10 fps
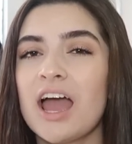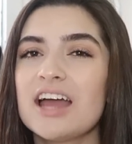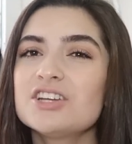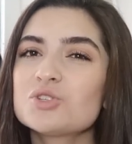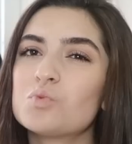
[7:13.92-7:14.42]

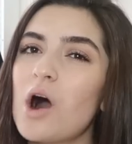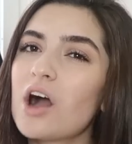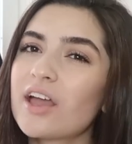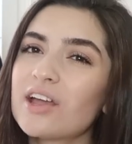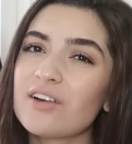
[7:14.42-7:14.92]
and just
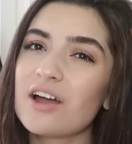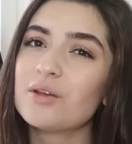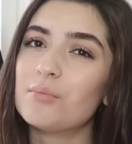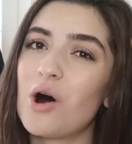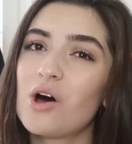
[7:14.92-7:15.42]
walking around
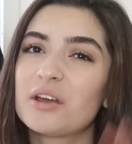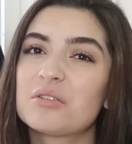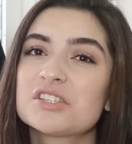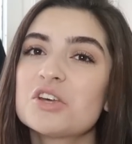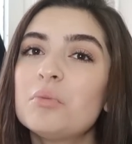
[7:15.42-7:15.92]
the mall, there
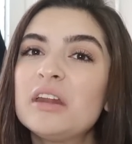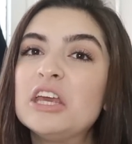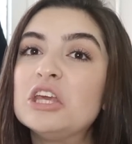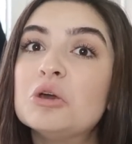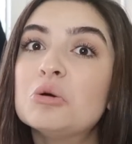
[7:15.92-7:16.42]
were so
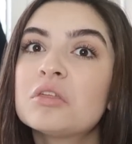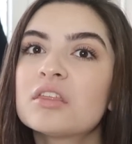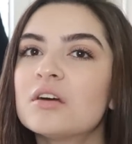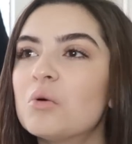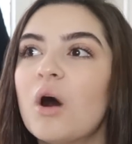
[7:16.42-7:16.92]
many
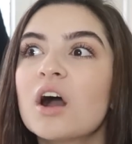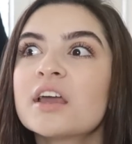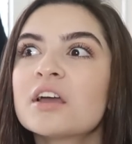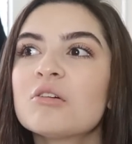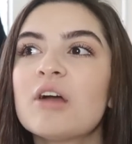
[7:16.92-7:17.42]
youth
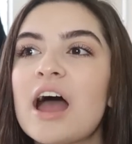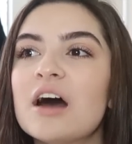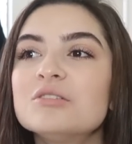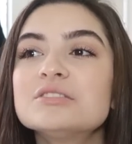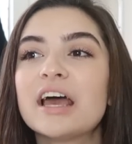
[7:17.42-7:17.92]
walking
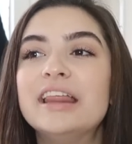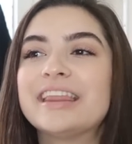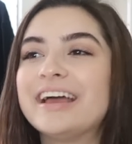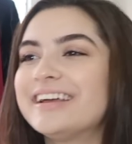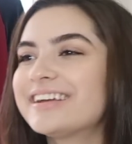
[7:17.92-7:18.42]
around and
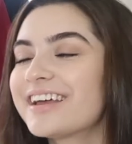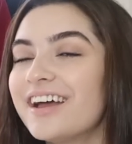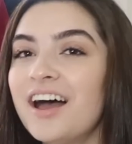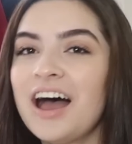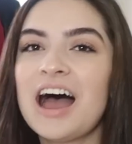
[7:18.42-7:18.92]
like
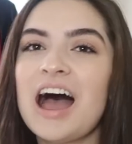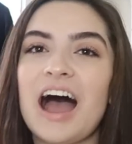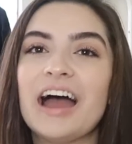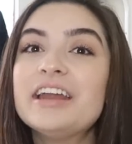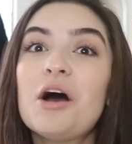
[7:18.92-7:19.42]

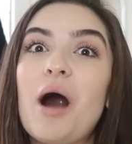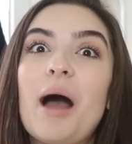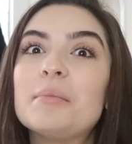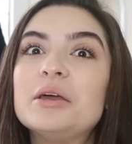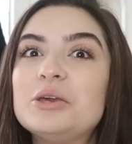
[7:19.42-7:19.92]
I know
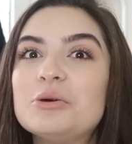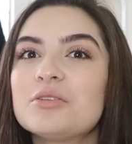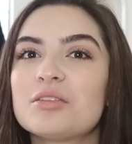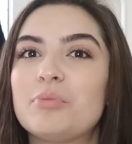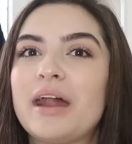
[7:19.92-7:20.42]
I'm a
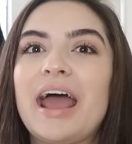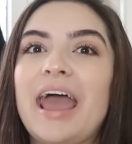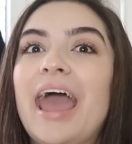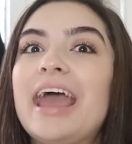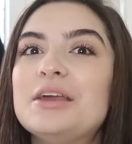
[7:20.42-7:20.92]
youth, but I
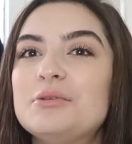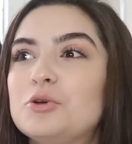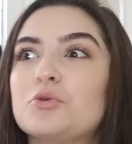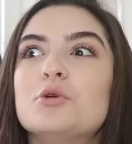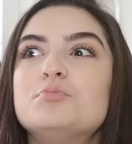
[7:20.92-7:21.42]
hate
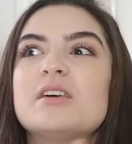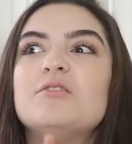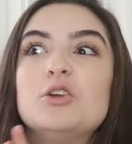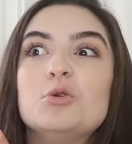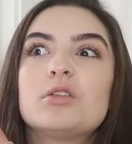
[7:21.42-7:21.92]
groups
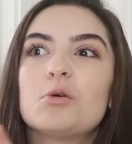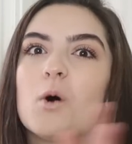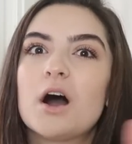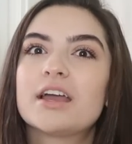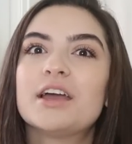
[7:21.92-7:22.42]
of youth
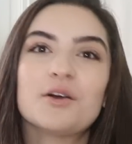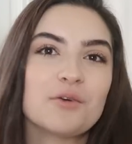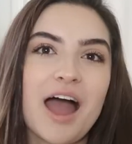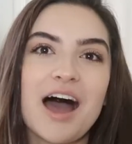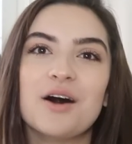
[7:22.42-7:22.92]
walking
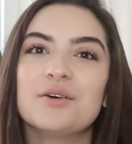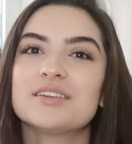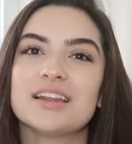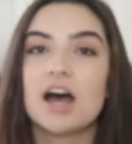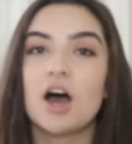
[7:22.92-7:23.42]

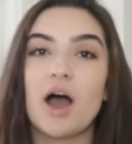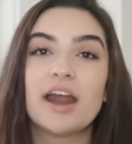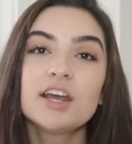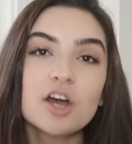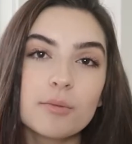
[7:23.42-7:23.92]
around. So
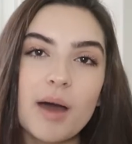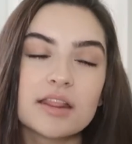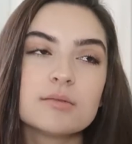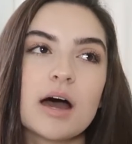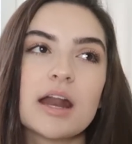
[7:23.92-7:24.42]
I didn't go to
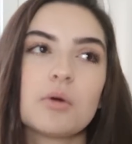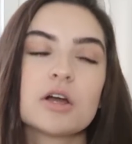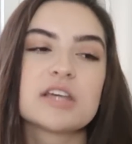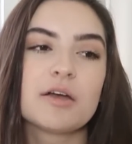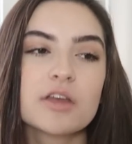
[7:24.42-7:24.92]
Bath & Body
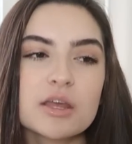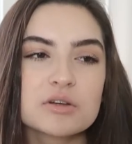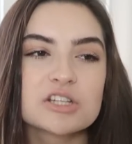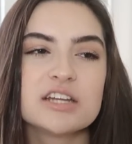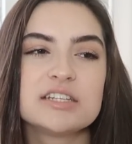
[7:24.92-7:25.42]
Works. I really
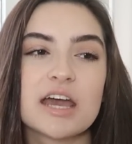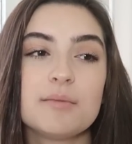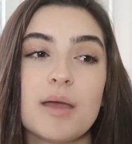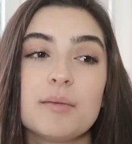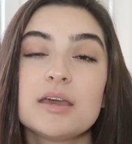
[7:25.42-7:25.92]
wish I
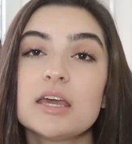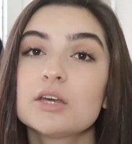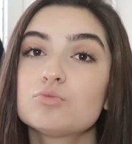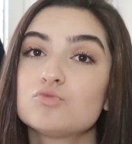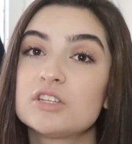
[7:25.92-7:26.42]
did.
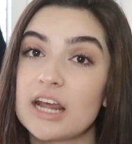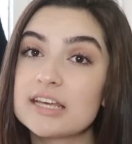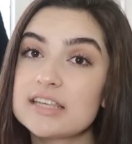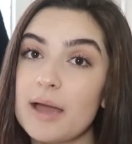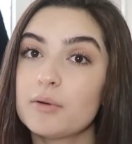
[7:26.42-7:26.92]
Maybe
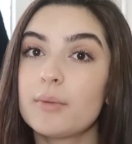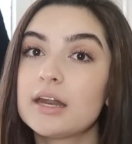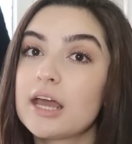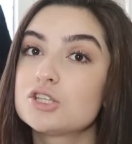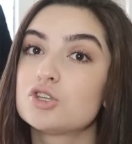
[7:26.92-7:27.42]
today's Cyber
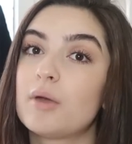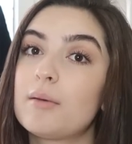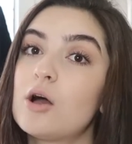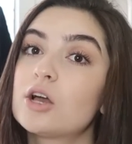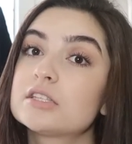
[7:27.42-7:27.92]
Monday, so
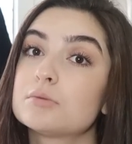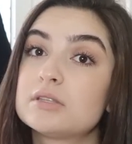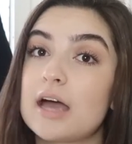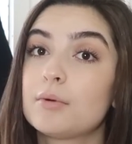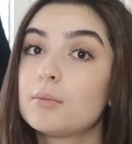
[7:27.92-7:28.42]
maybe I'll get some
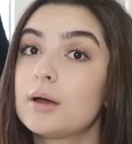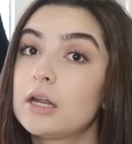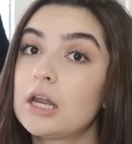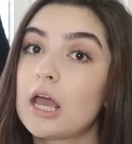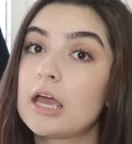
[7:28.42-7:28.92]
Cyber
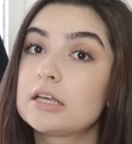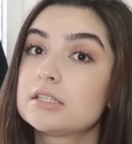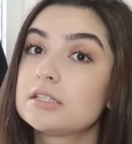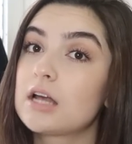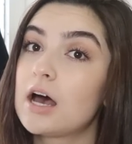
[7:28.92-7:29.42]
Monday
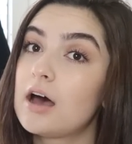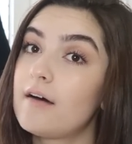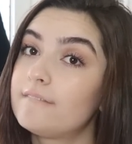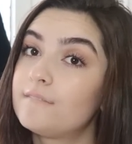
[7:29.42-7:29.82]
stuff.